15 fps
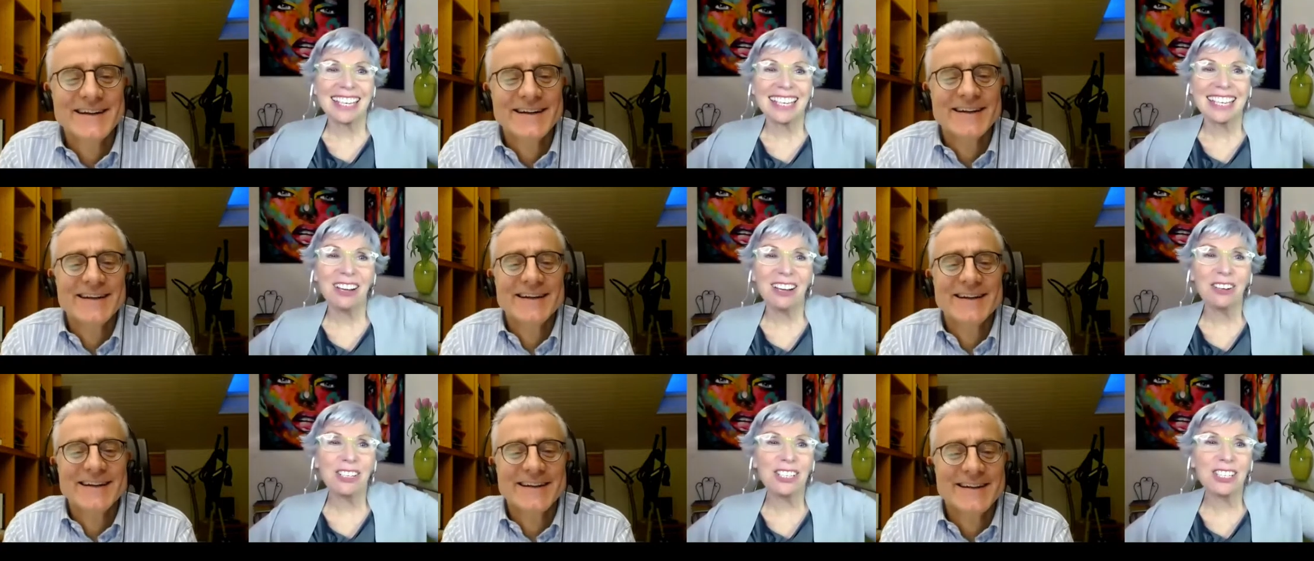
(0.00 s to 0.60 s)

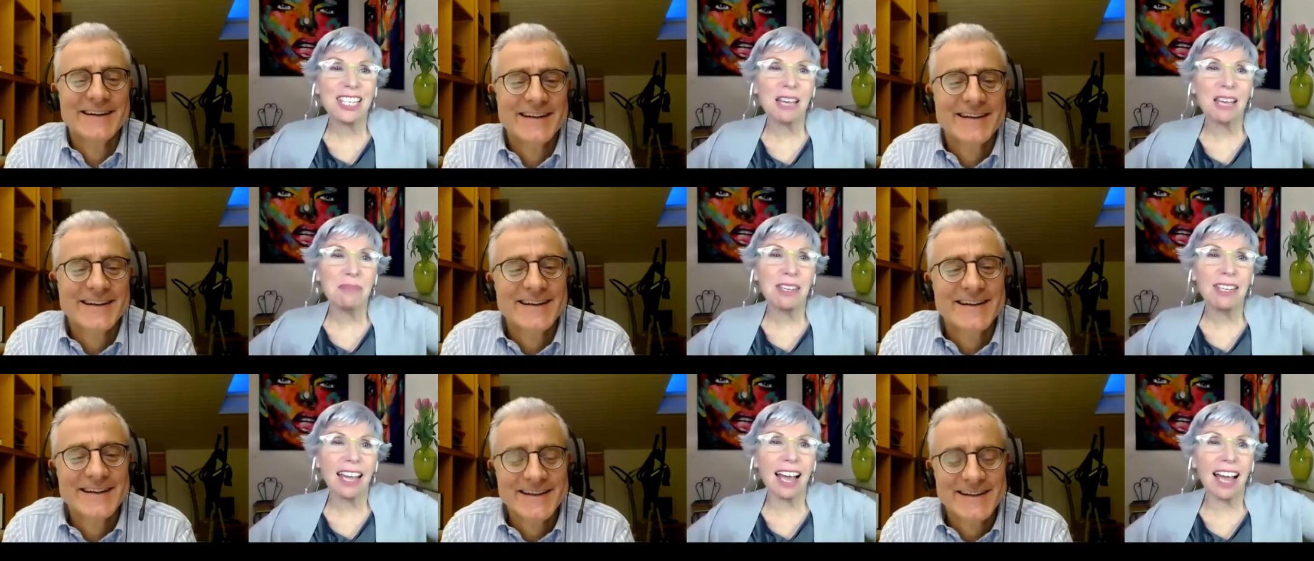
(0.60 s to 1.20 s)
Speaker 1: Now,
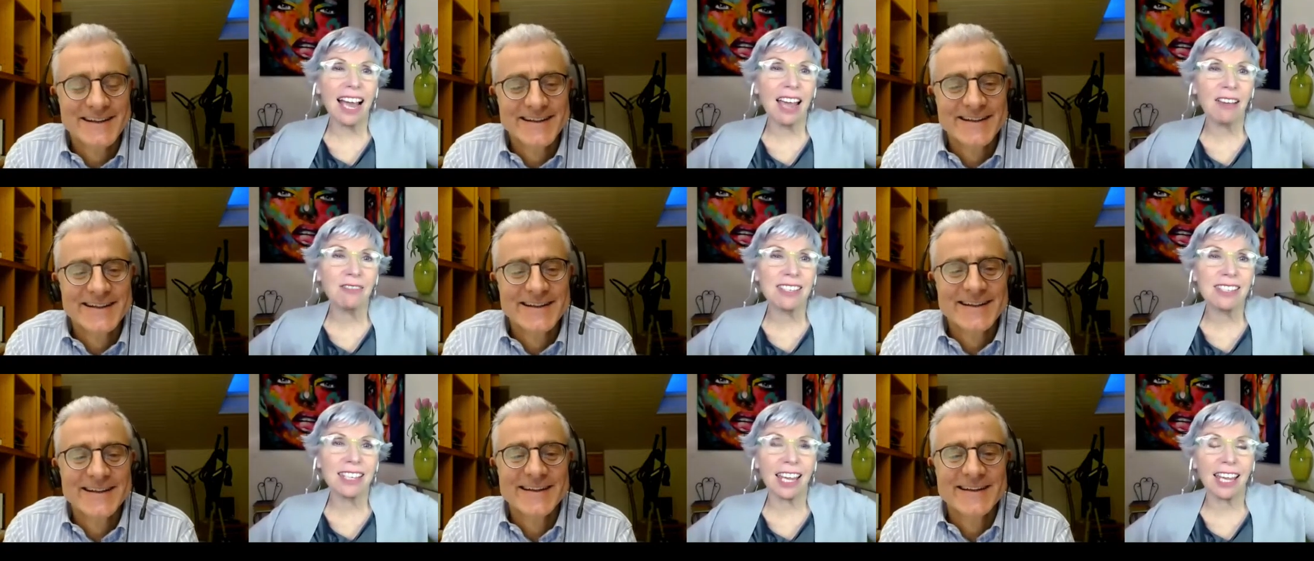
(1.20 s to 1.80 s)
Giuseppe, I have
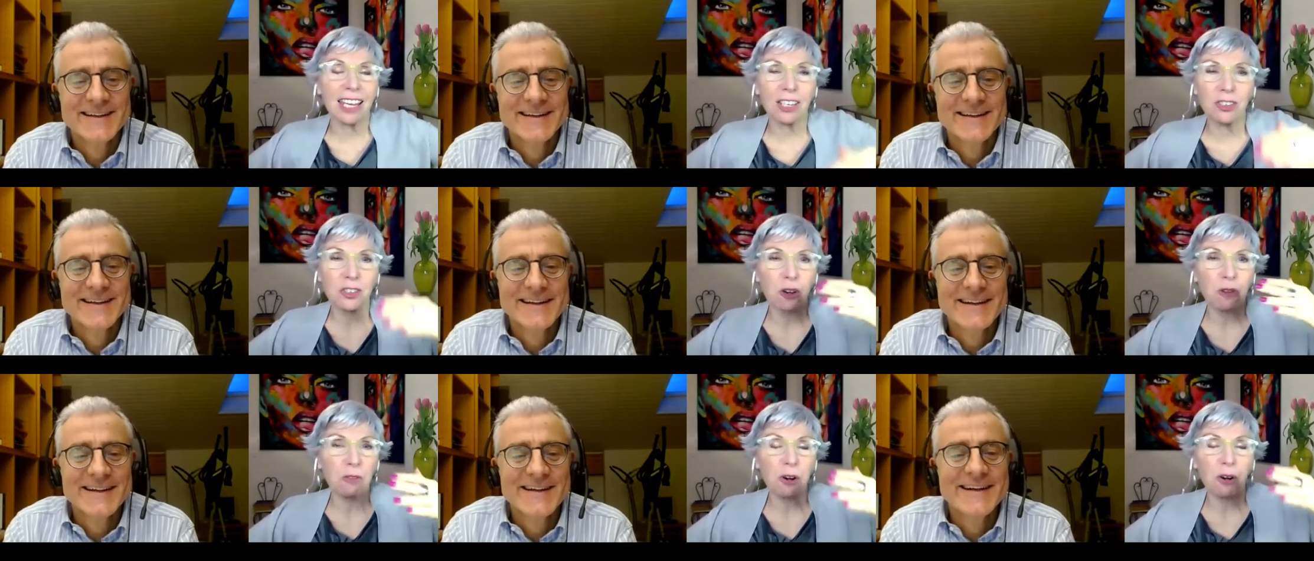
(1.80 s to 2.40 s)
to say,
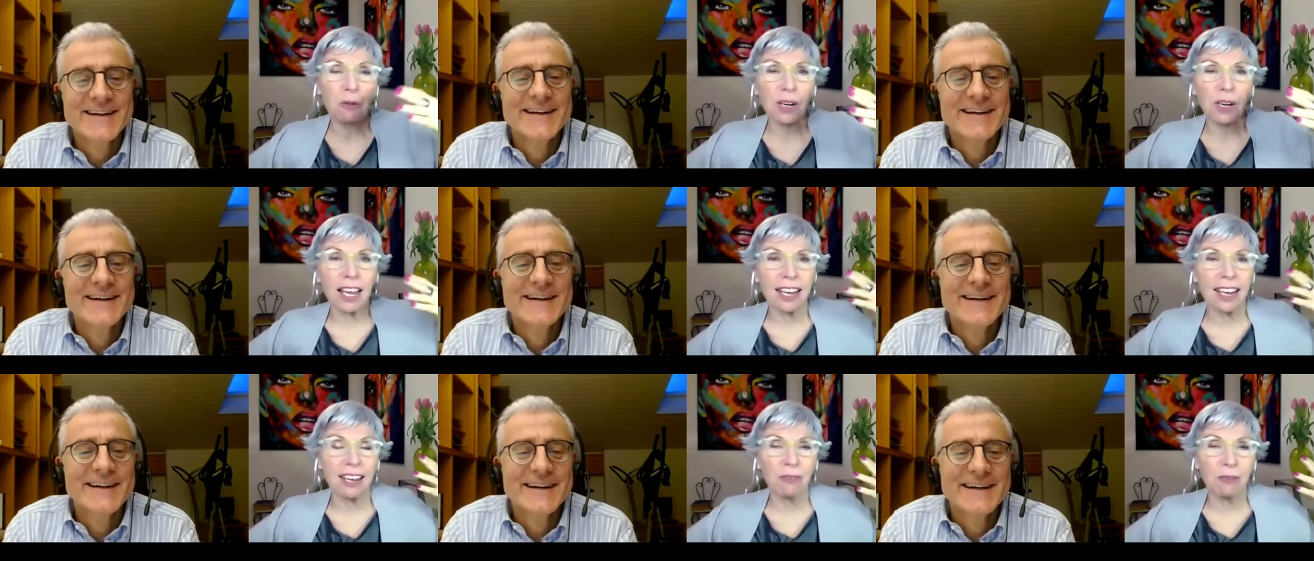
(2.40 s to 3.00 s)
so far what
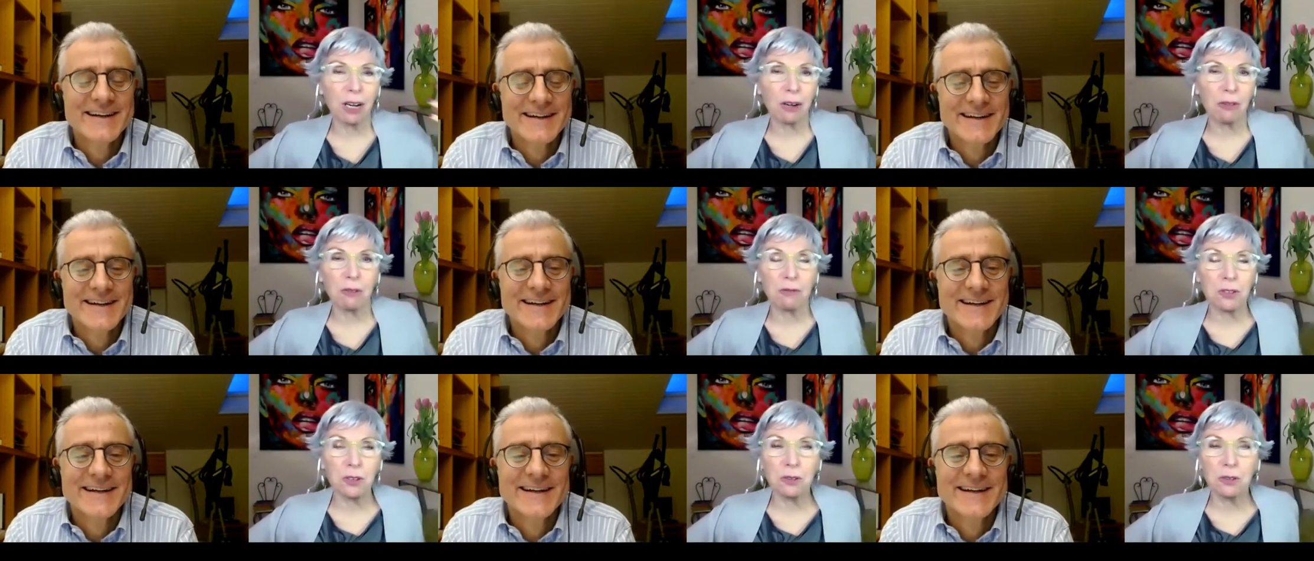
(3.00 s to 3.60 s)
I when I
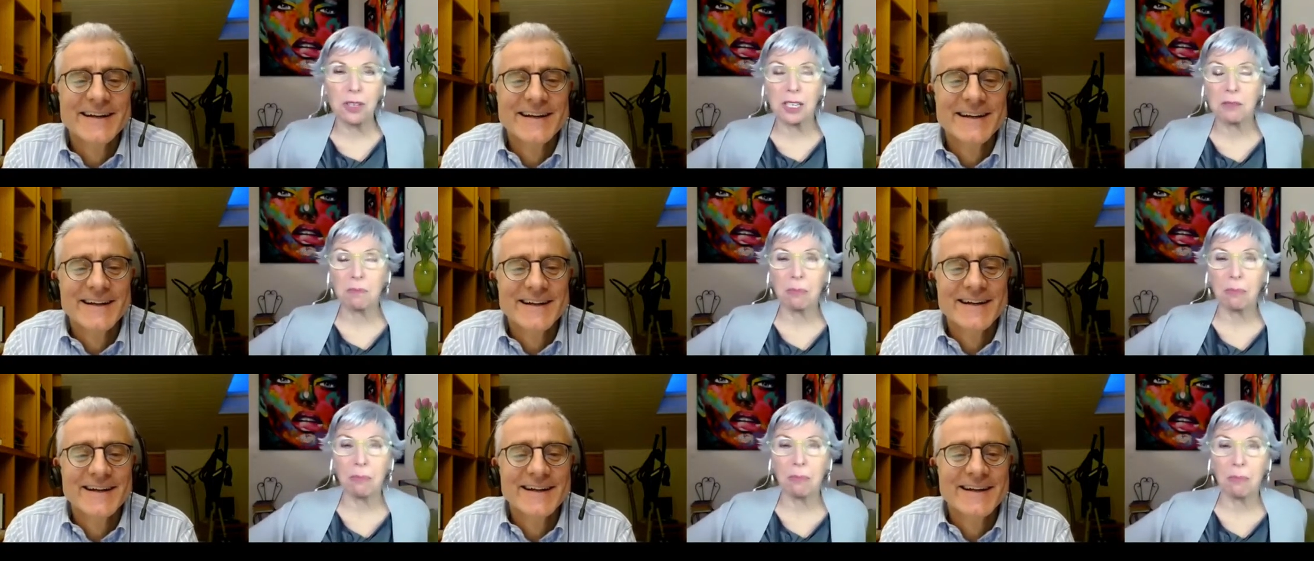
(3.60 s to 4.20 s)
review this
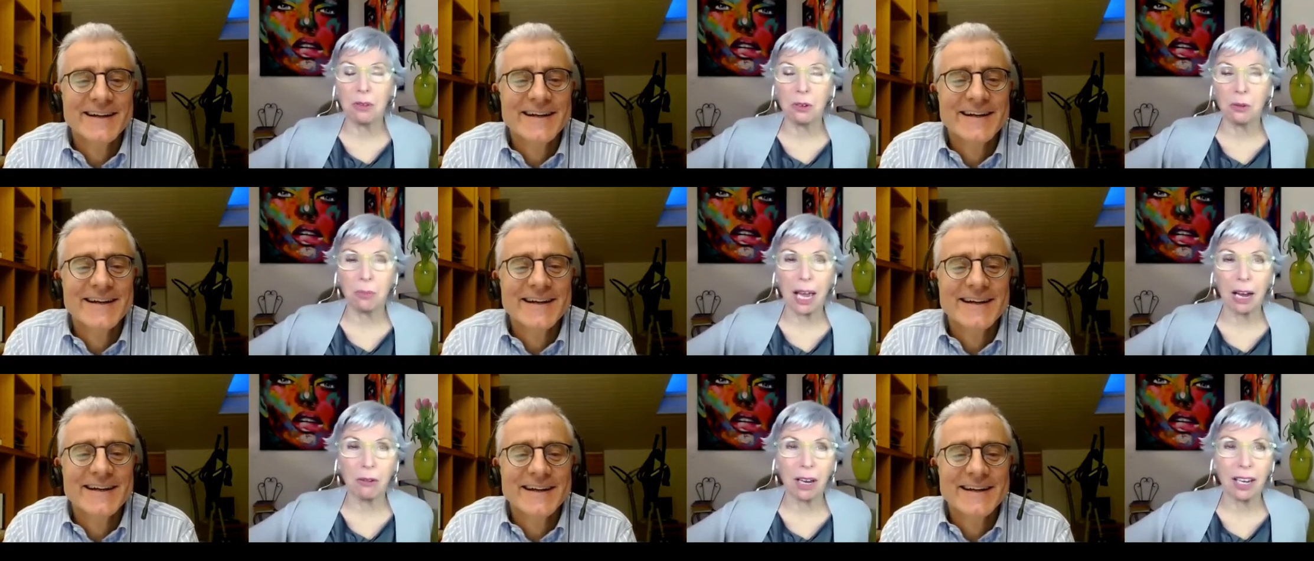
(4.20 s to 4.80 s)
your
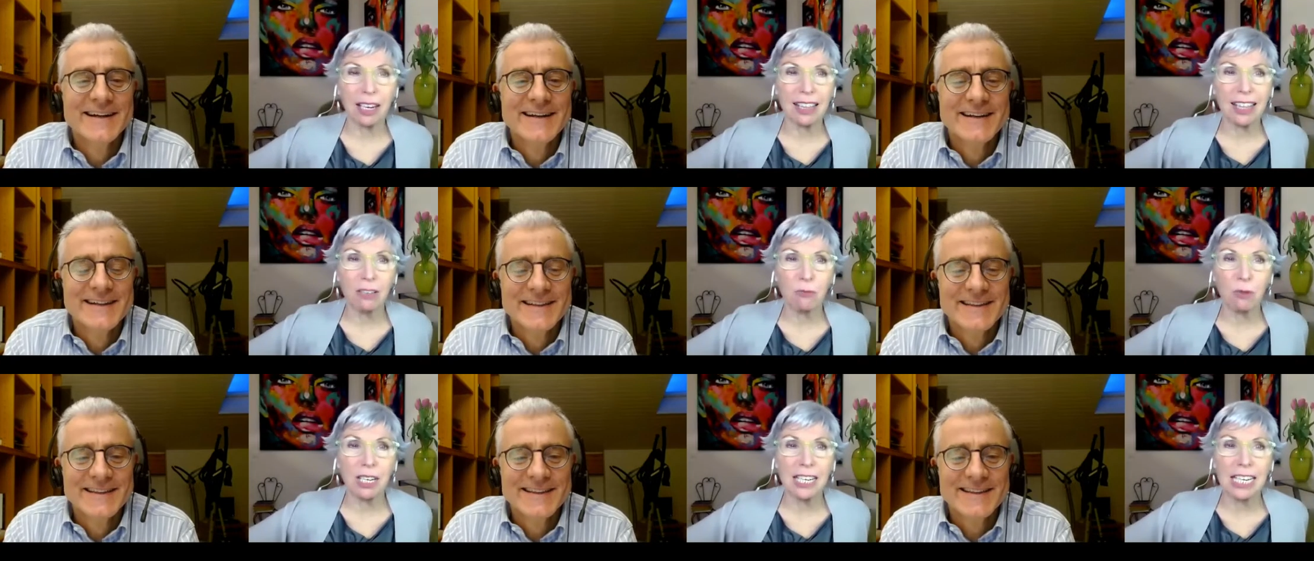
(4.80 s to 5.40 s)
background, I
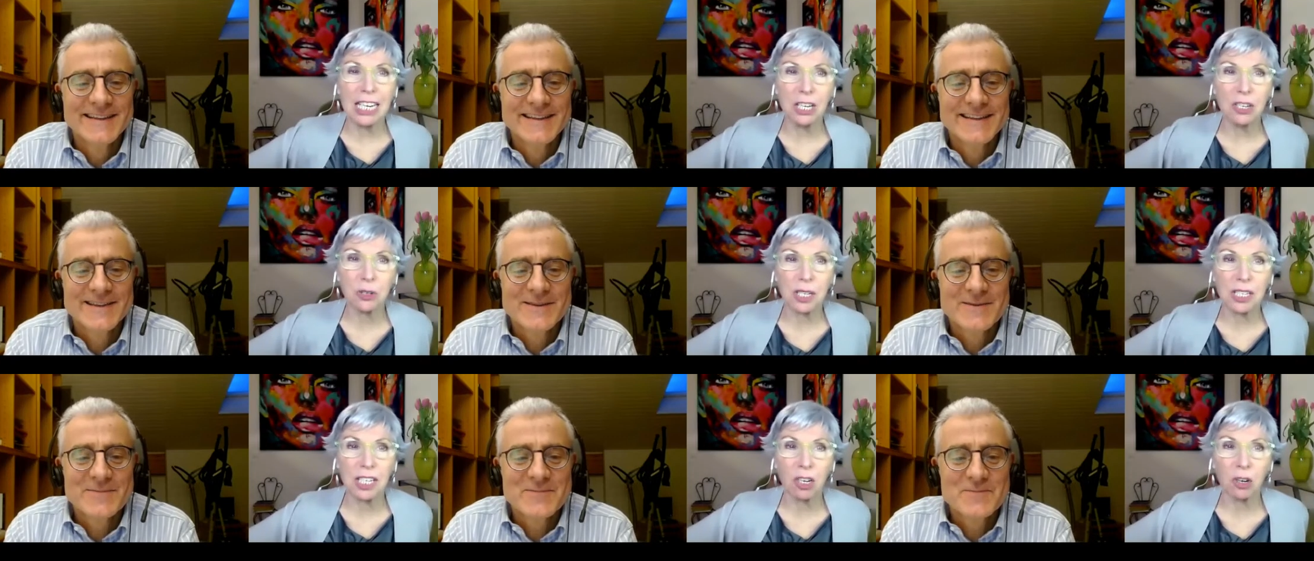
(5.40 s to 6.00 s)
think what an
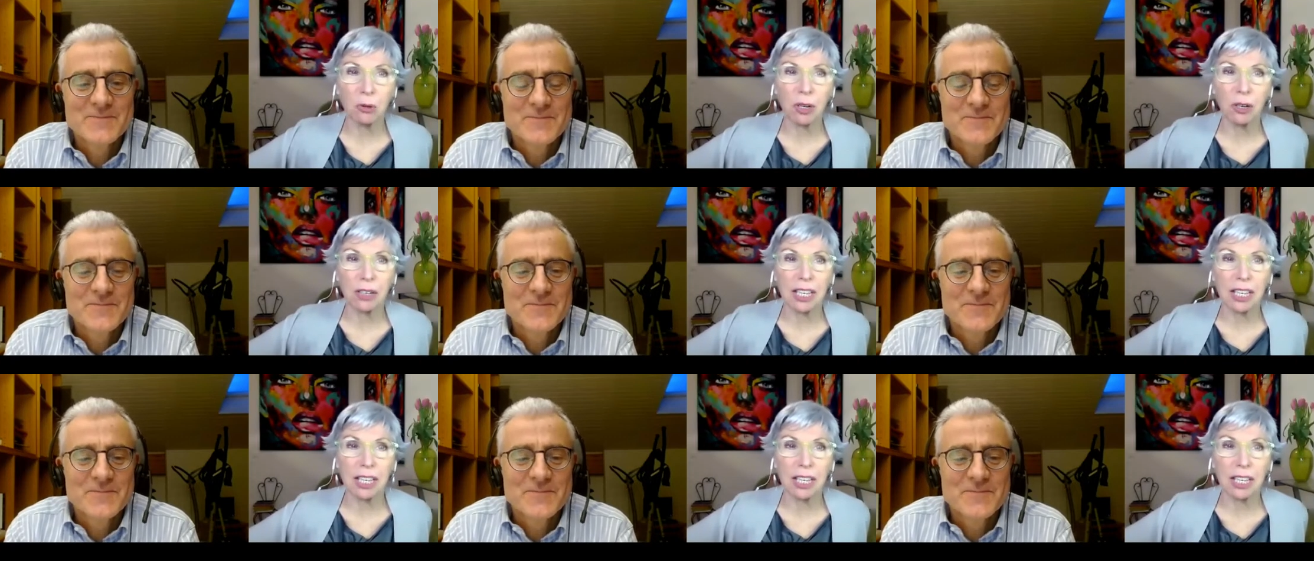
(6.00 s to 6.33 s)
interesting career.